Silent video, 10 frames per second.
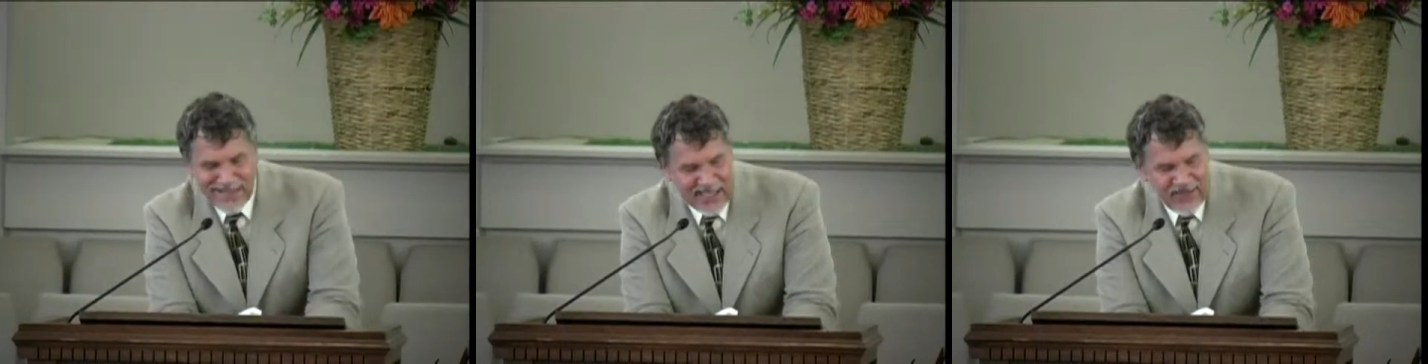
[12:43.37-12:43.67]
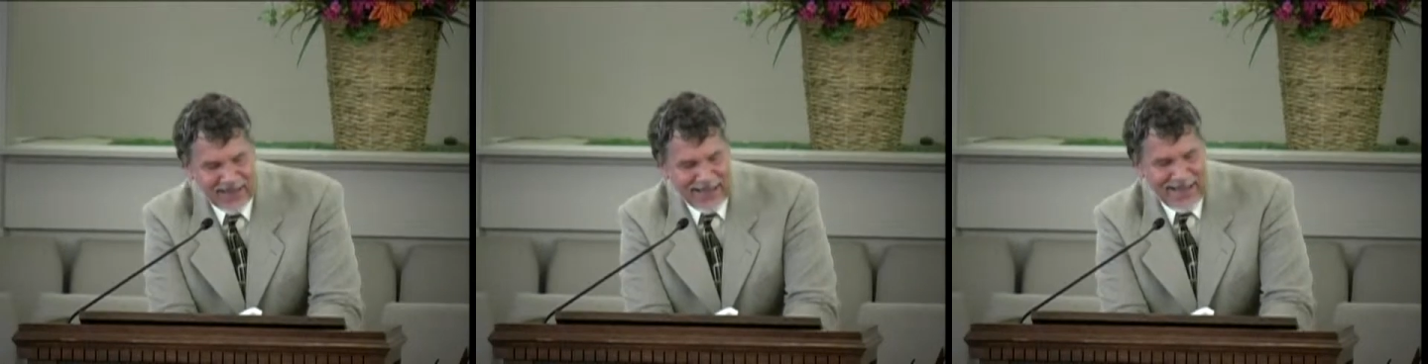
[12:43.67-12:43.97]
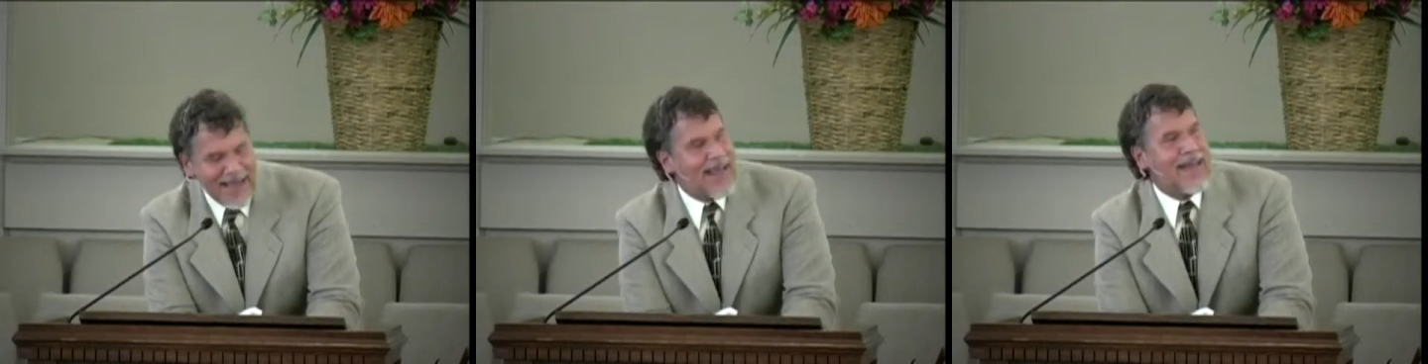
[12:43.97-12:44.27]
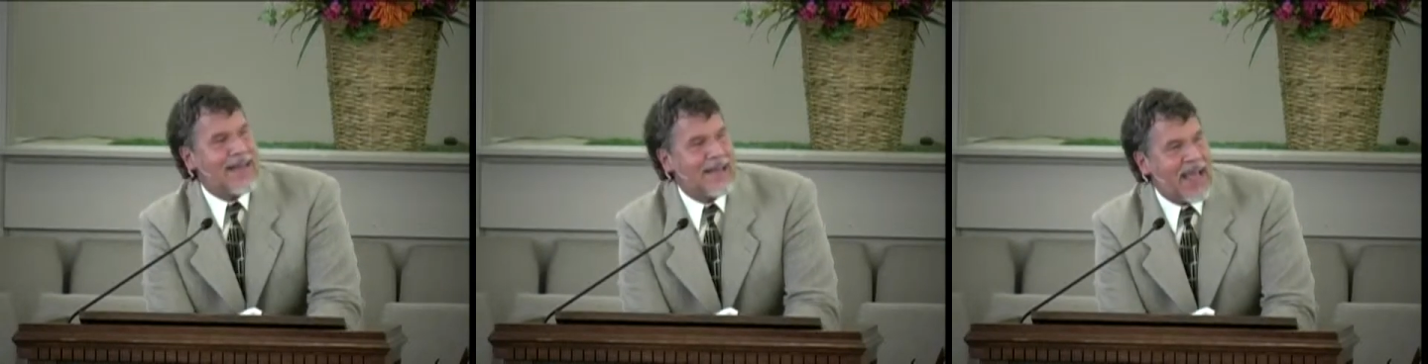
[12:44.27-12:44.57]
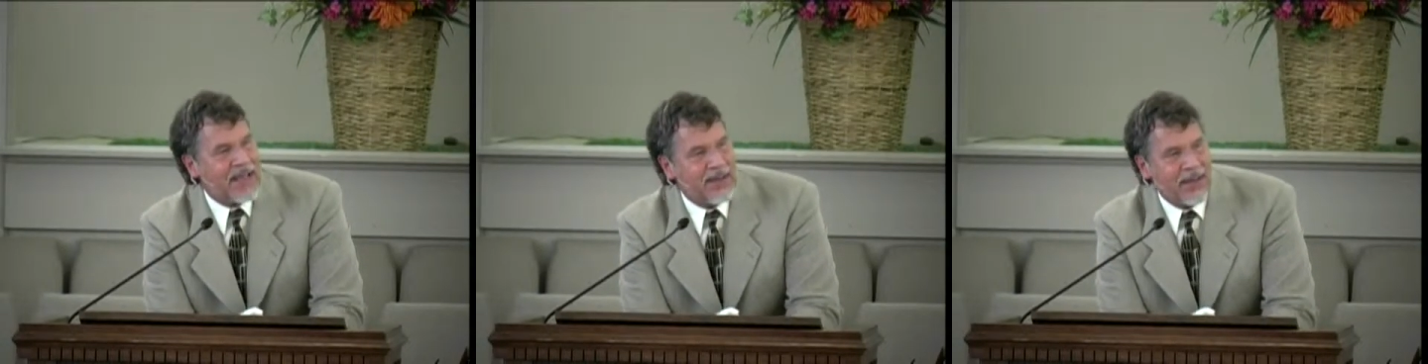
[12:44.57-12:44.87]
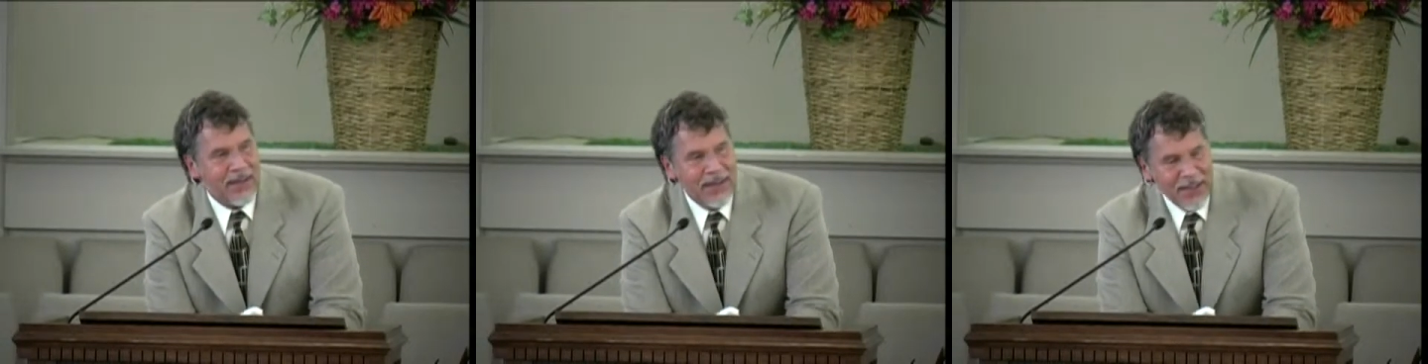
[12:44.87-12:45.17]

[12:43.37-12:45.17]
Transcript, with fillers: giving heed, at the